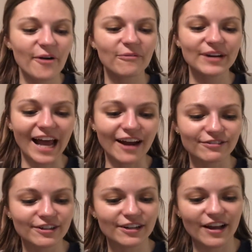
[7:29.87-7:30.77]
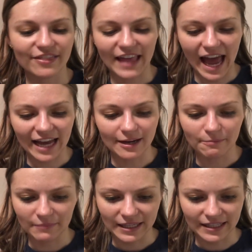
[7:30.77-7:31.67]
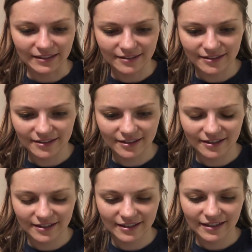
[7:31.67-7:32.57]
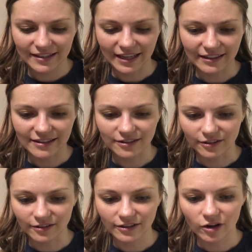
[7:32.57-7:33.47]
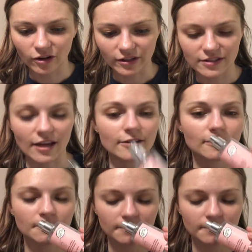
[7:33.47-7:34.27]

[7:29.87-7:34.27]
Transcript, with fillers: whatever that means. Yeah, that's literally all it says.